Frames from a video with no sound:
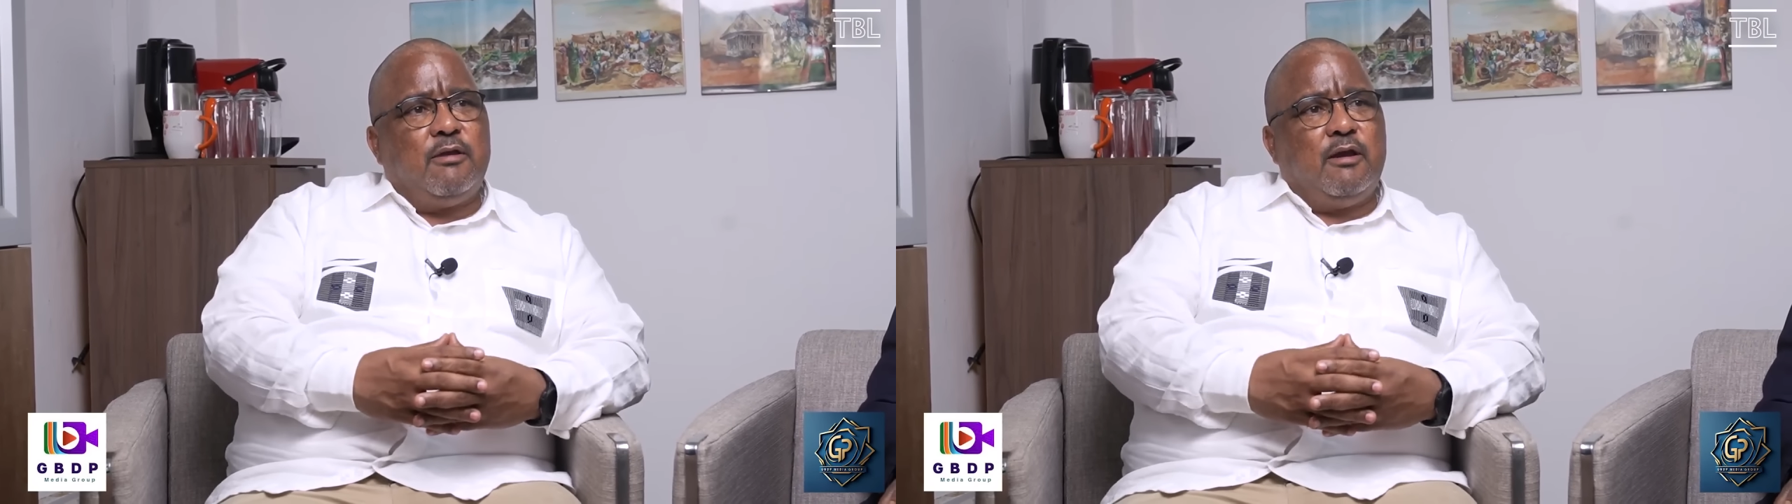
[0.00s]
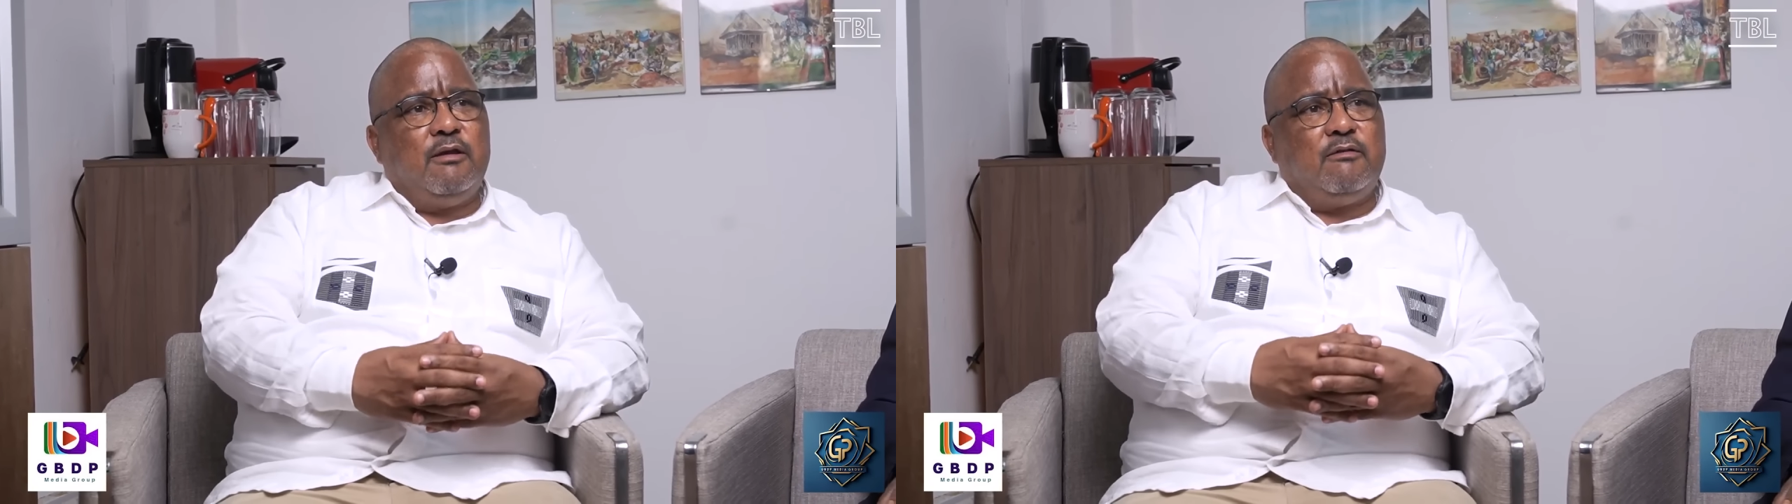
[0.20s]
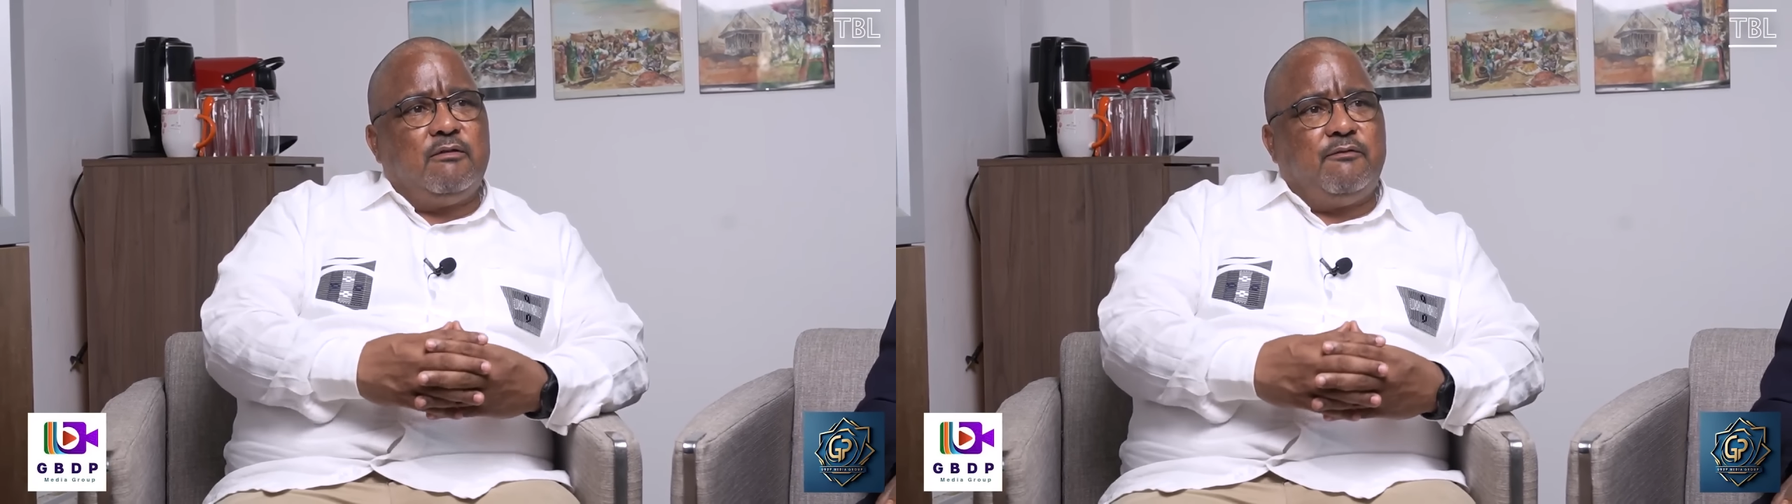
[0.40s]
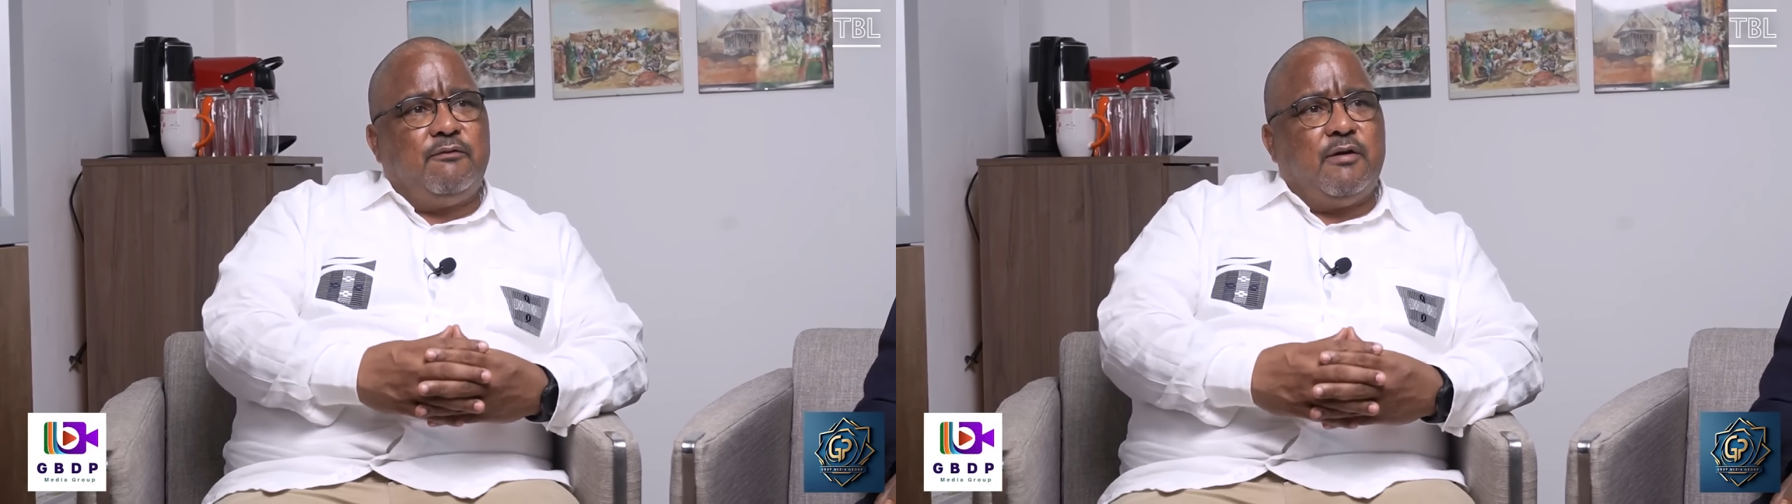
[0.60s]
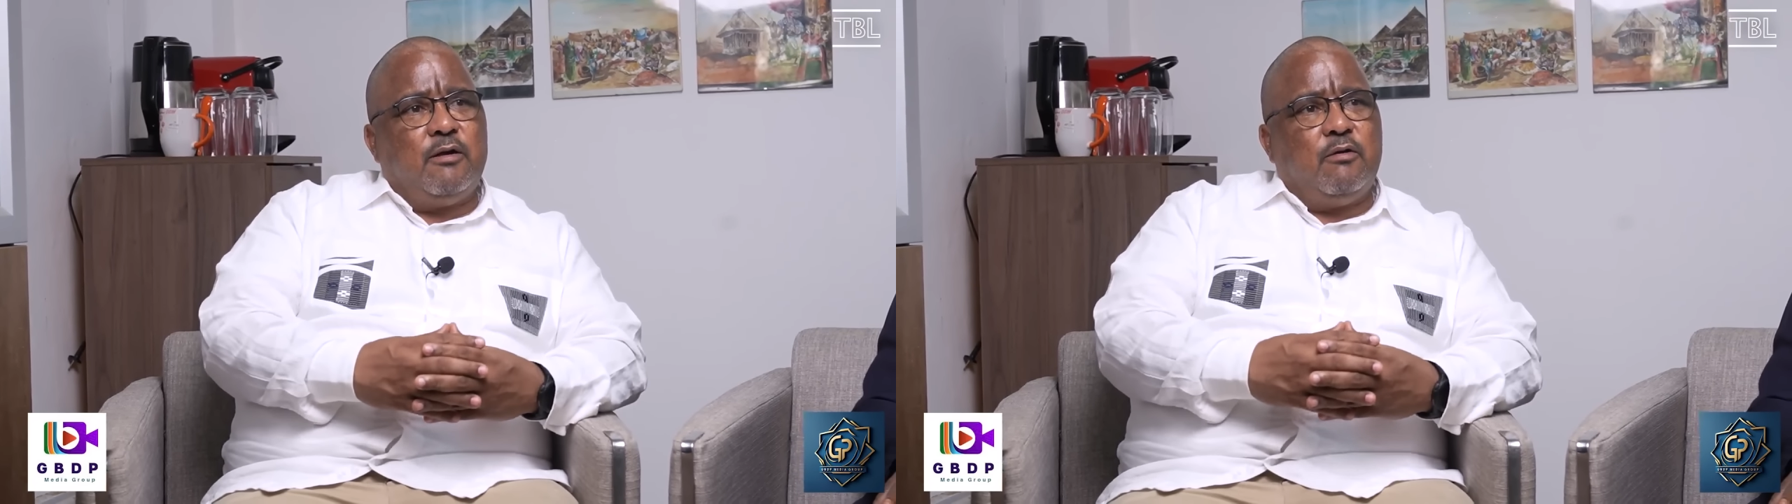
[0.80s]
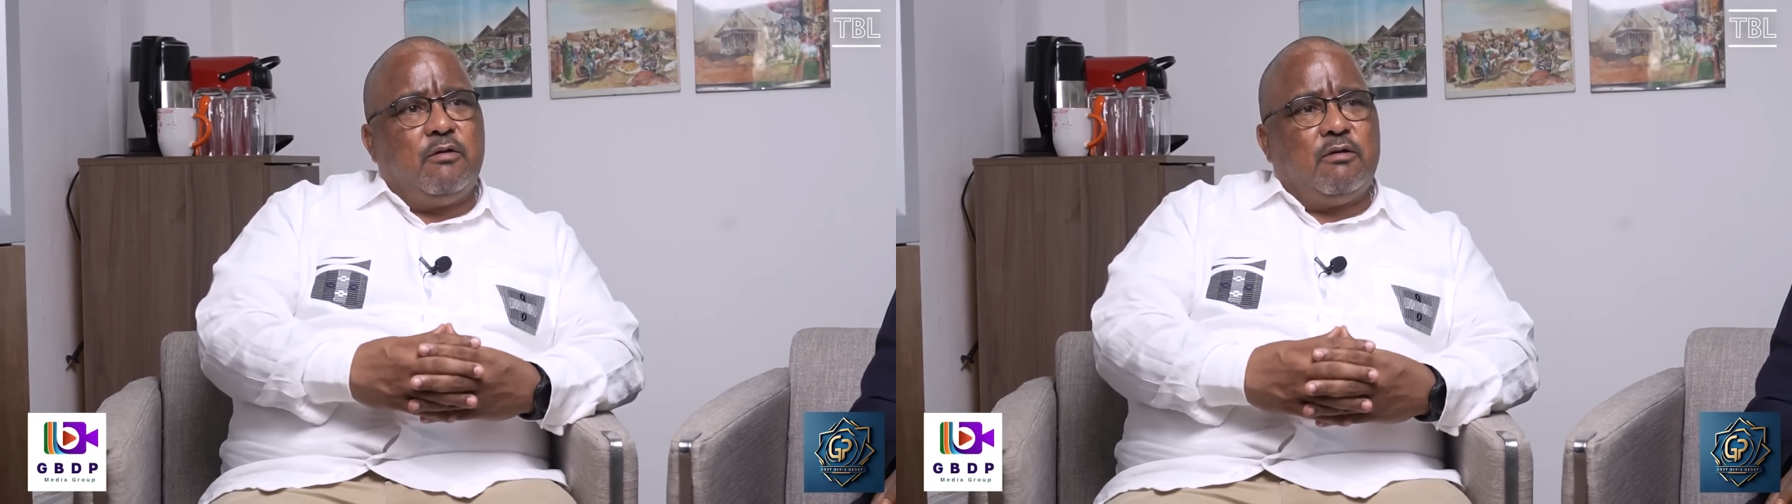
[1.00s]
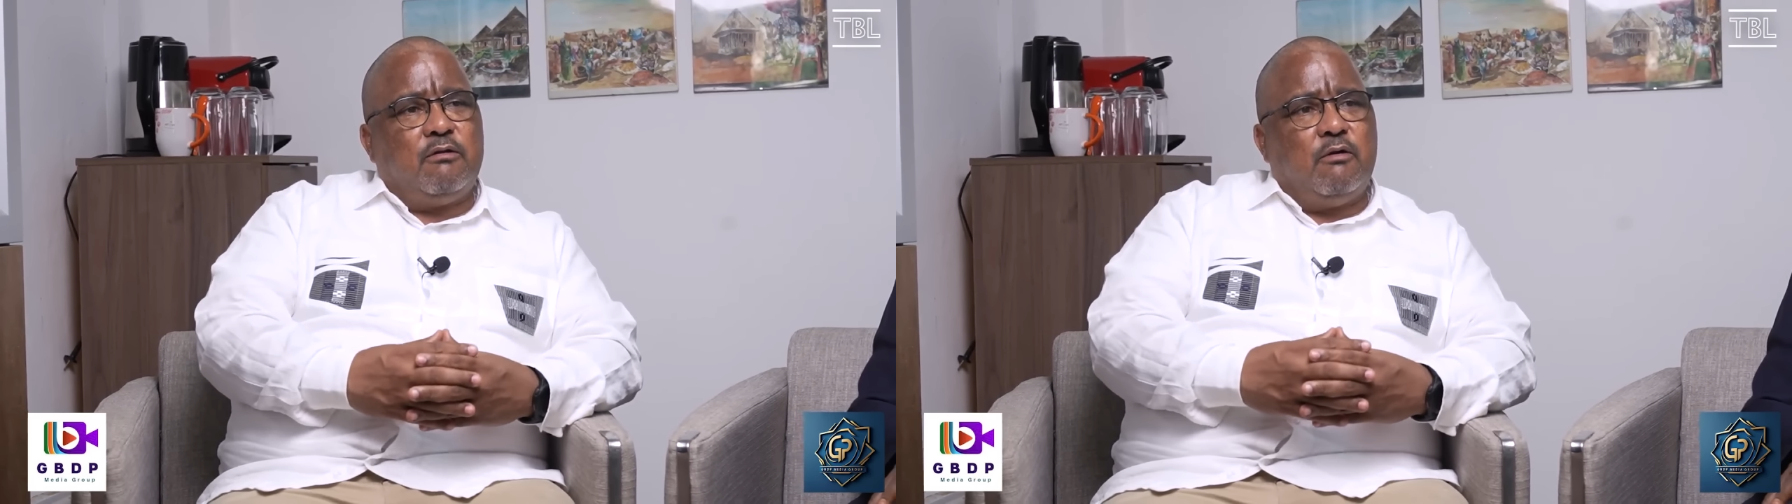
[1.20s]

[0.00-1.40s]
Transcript: that is the far north,